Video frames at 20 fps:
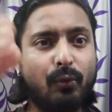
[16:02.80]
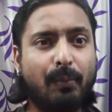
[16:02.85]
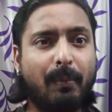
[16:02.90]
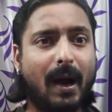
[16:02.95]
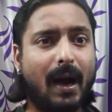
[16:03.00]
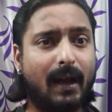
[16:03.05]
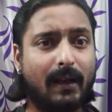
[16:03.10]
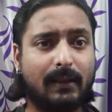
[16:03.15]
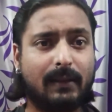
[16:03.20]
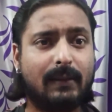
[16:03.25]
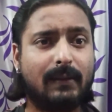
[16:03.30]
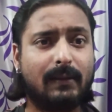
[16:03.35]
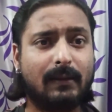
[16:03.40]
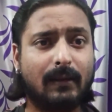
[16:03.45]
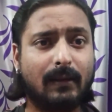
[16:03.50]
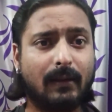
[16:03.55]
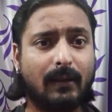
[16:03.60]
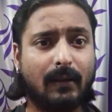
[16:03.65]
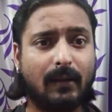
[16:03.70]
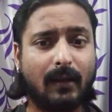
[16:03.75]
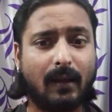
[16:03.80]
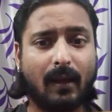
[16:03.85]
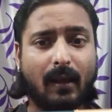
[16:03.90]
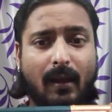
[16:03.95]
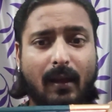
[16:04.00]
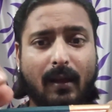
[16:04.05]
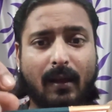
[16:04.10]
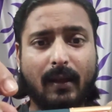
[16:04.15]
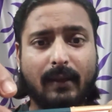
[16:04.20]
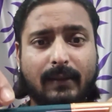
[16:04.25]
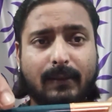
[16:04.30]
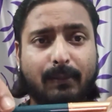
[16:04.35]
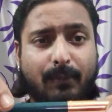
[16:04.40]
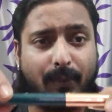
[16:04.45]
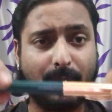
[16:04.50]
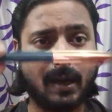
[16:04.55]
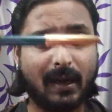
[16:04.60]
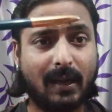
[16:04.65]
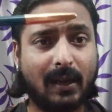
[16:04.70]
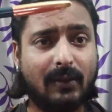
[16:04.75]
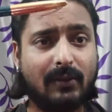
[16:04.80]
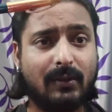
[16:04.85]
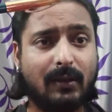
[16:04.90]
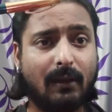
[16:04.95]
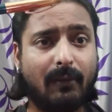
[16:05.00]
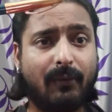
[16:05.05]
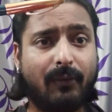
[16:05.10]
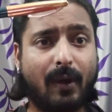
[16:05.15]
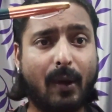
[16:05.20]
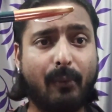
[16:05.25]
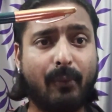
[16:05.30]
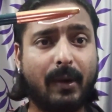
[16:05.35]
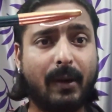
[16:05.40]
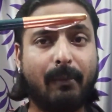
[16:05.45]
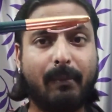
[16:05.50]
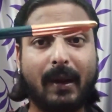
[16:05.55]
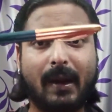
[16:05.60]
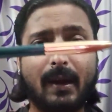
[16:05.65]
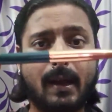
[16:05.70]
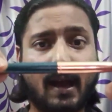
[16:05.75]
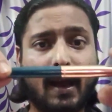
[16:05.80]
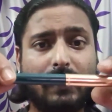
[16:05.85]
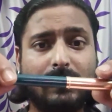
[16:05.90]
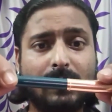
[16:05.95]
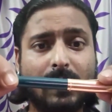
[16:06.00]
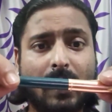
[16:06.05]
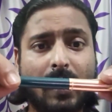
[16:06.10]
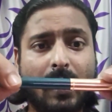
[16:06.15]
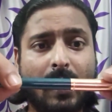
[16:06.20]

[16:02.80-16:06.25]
$2. It's pretty cheap fountain pen, guys.